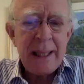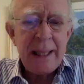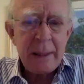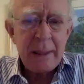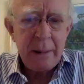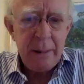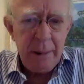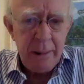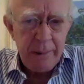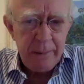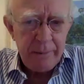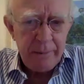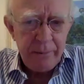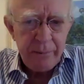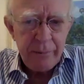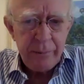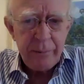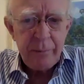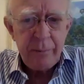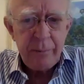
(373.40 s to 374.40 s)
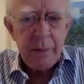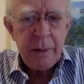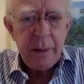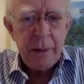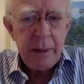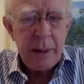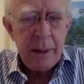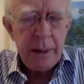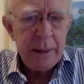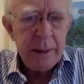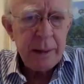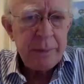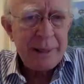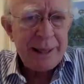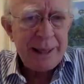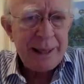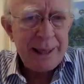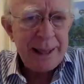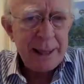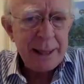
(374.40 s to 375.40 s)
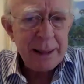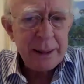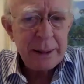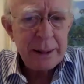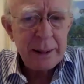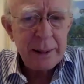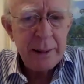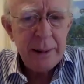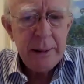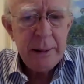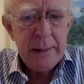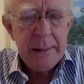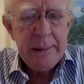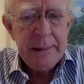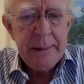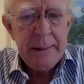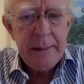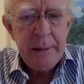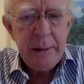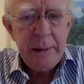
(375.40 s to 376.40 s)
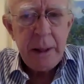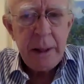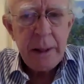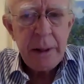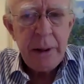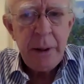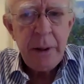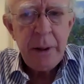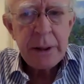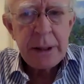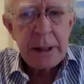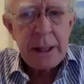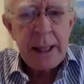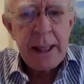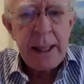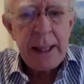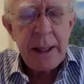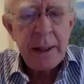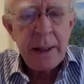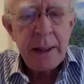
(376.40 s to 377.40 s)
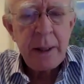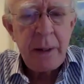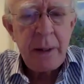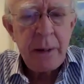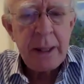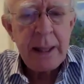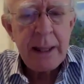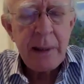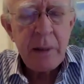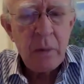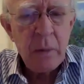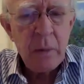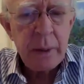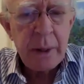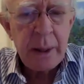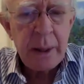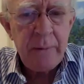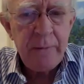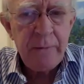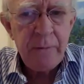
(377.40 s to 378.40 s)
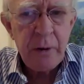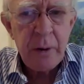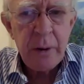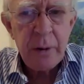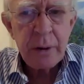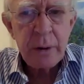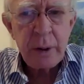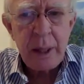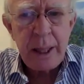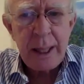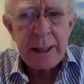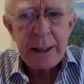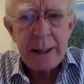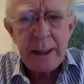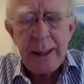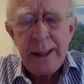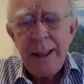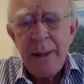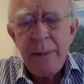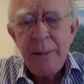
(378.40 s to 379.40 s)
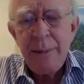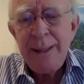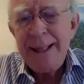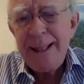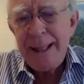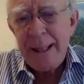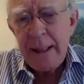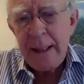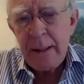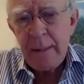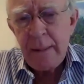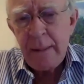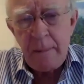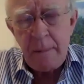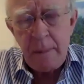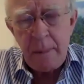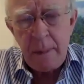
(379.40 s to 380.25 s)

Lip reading: done in the past, are you saying that that will give you trust in me?